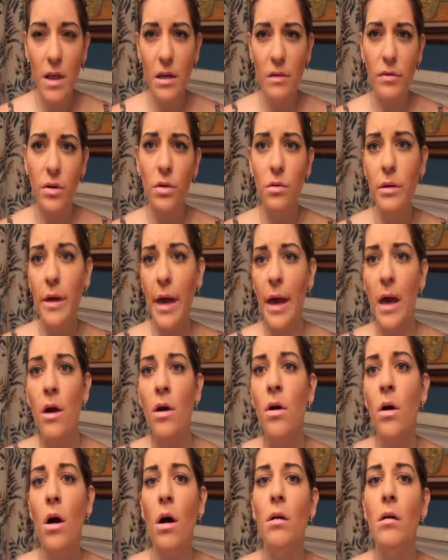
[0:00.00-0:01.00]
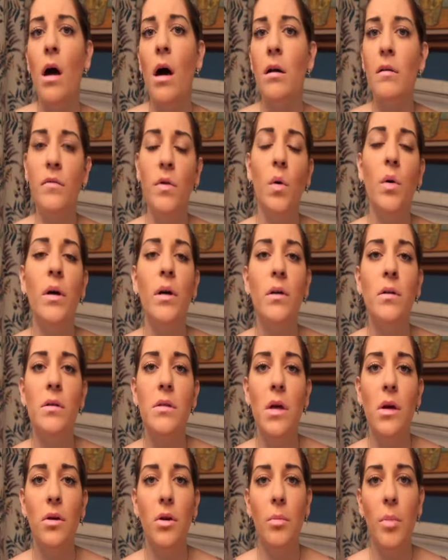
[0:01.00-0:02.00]
if you layer a lot of
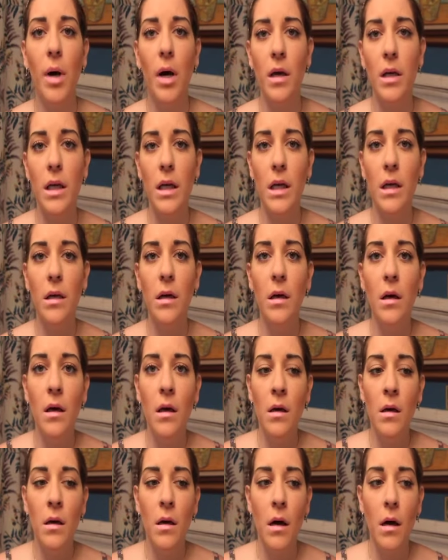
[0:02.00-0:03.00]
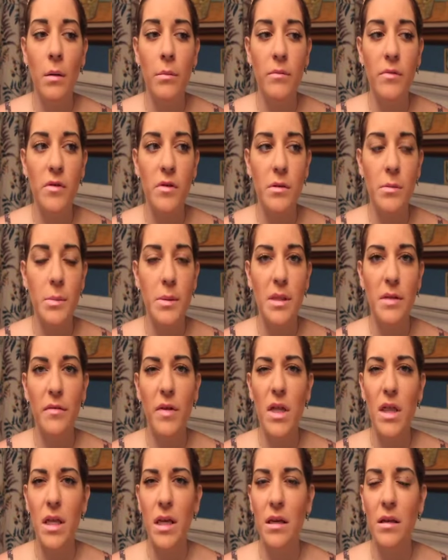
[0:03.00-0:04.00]
oils on your body for
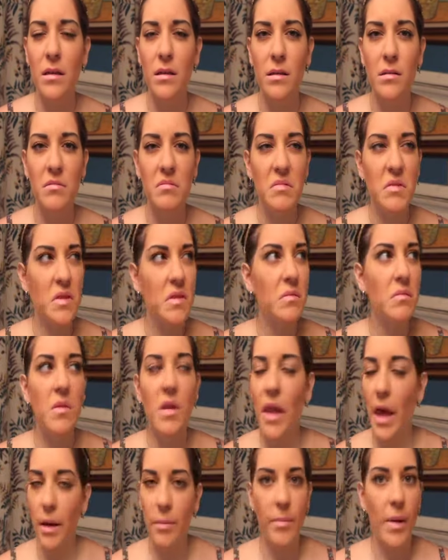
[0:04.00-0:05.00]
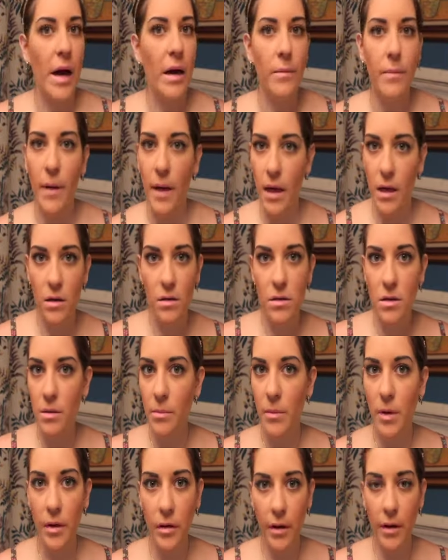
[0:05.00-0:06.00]
specific things like back pain or
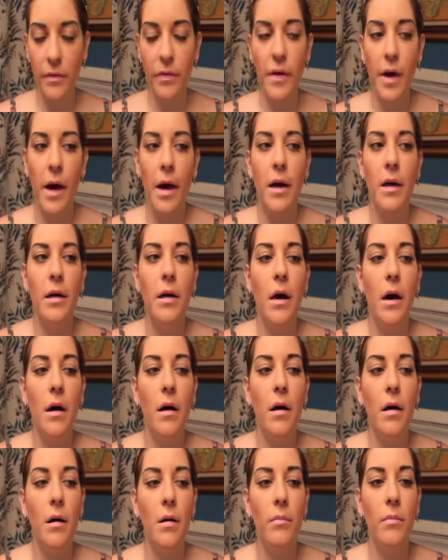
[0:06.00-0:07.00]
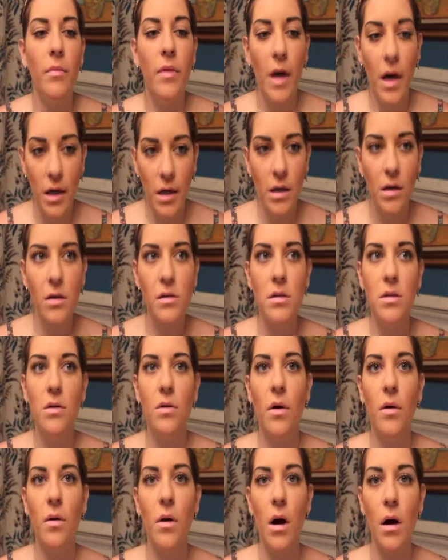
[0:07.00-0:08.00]
something like that, that can
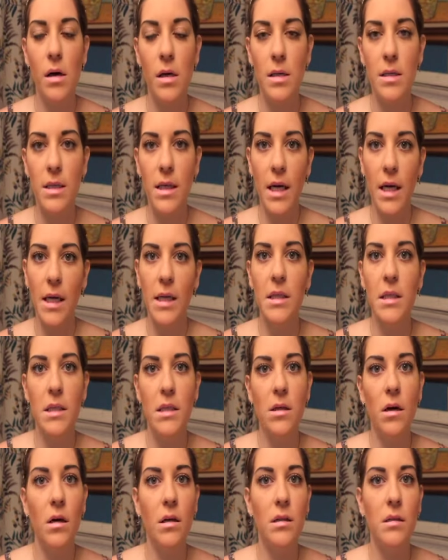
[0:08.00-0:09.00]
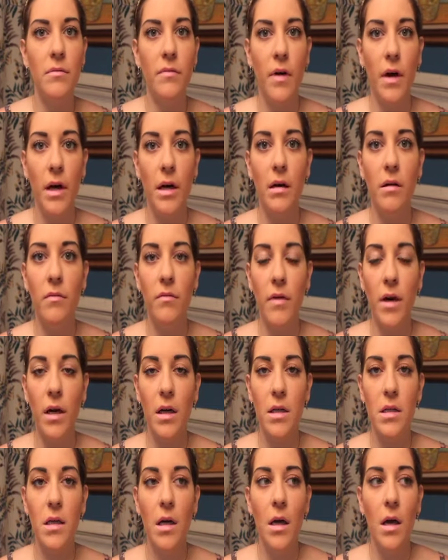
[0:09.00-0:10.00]
also cause a detoxifying
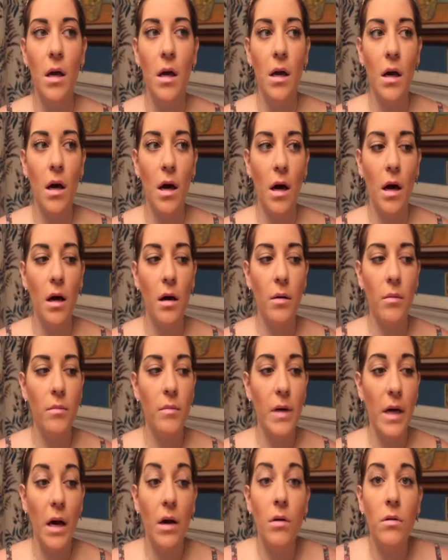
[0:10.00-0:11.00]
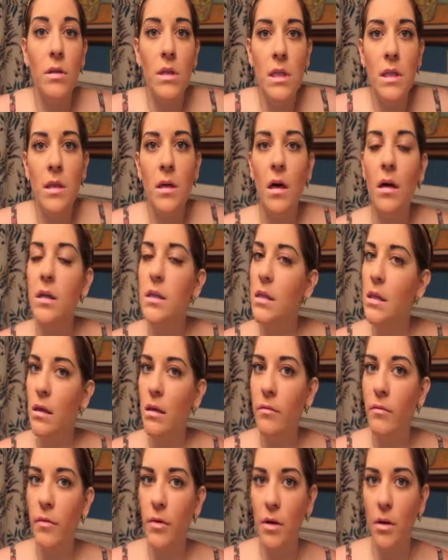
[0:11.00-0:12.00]
effect. Now,
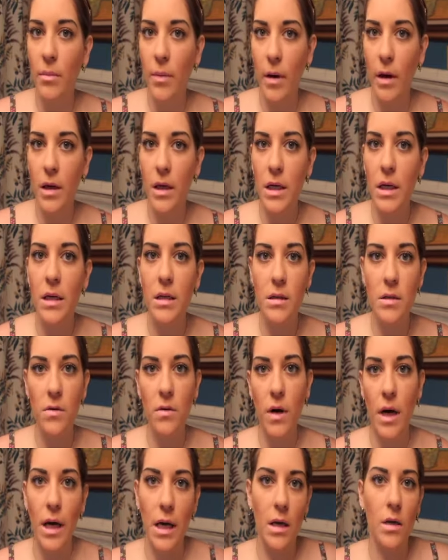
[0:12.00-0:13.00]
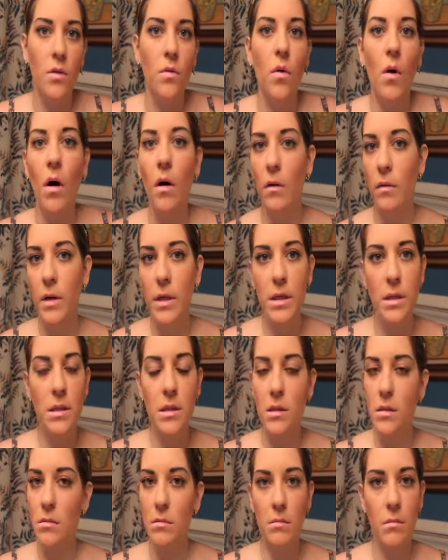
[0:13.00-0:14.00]
detoxing for your body is great. You
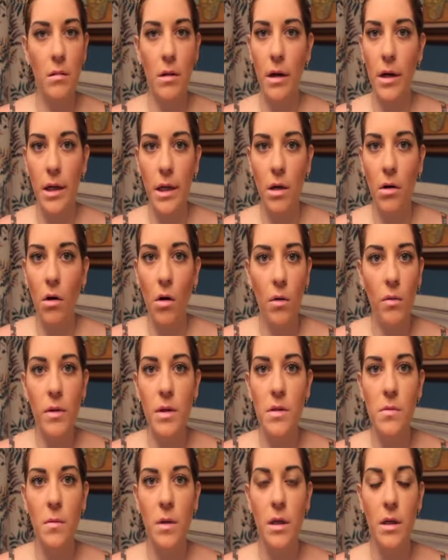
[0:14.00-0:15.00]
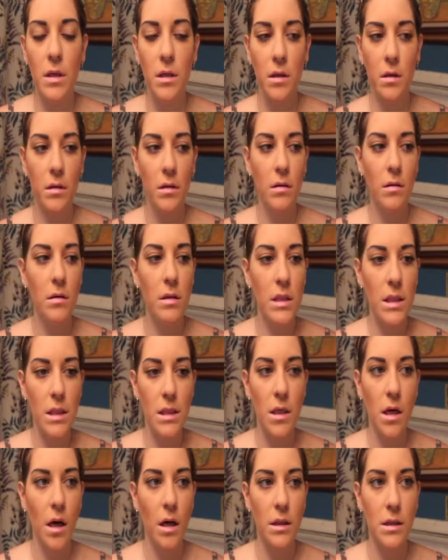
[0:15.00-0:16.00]
always want to
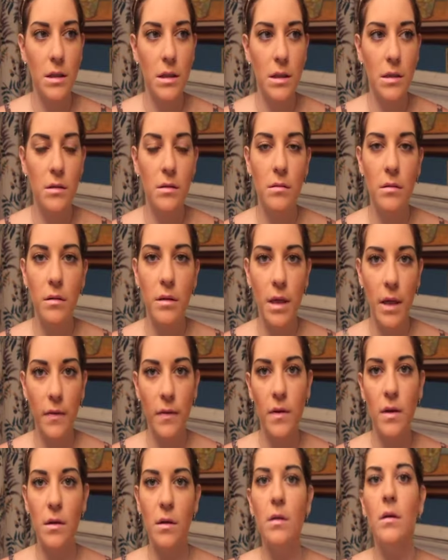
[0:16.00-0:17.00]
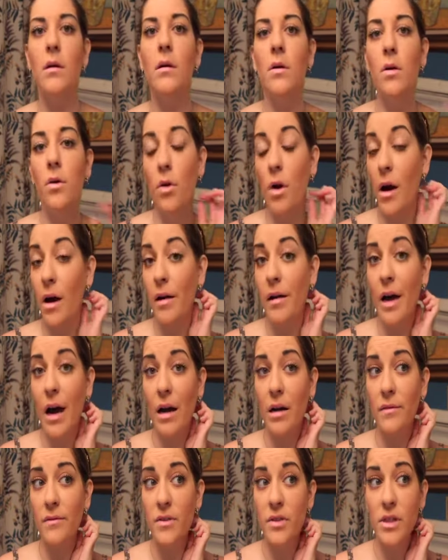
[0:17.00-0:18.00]
detox, get the crud
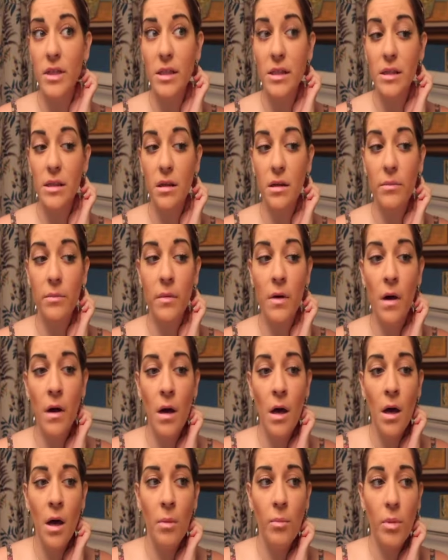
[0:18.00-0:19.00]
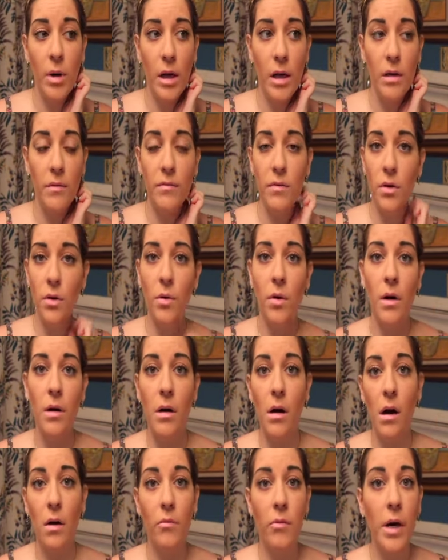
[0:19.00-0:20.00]
out of your system, but if you are
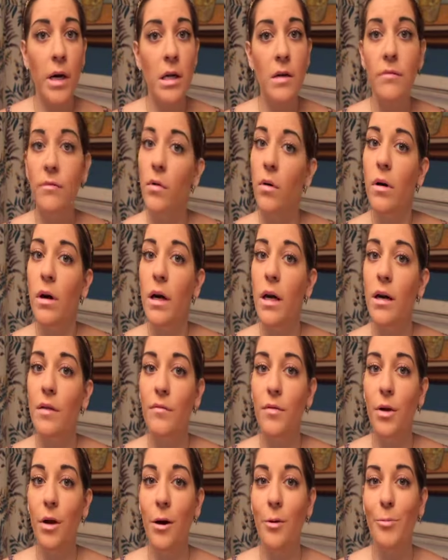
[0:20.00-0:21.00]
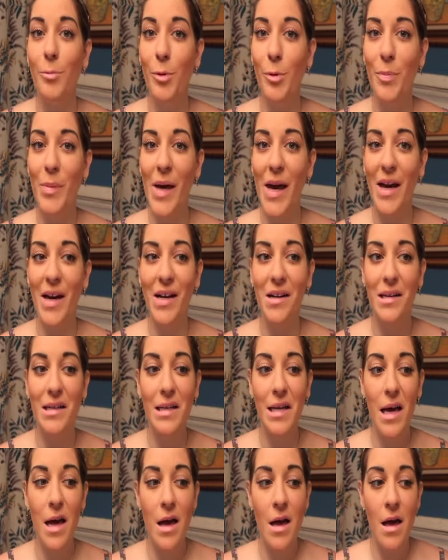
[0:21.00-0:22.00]
not ready for it, if you're
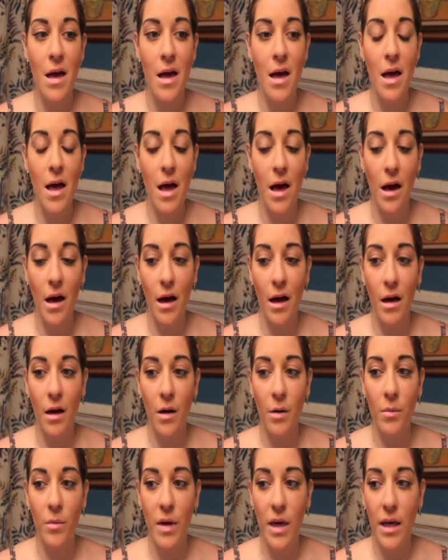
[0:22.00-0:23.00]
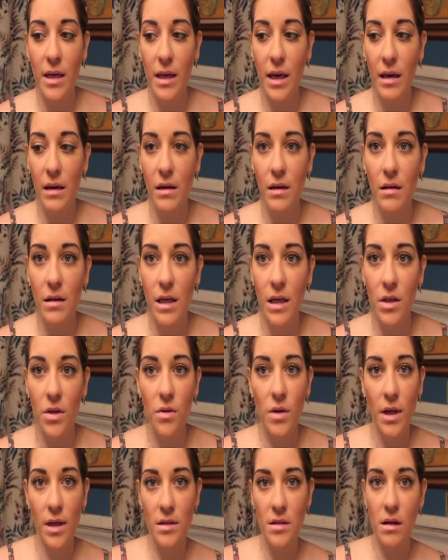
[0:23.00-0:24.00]
unprepared, it can hit
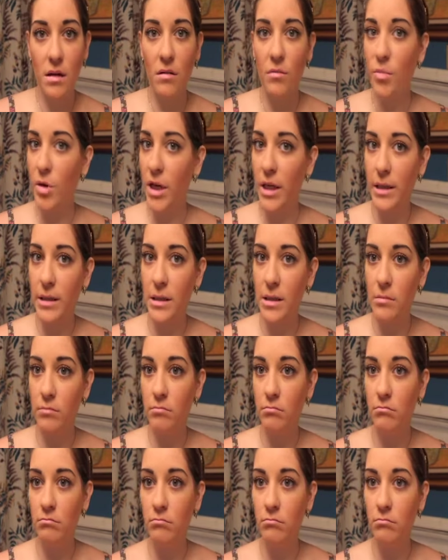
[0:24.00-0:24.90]
you like a ton of bricks,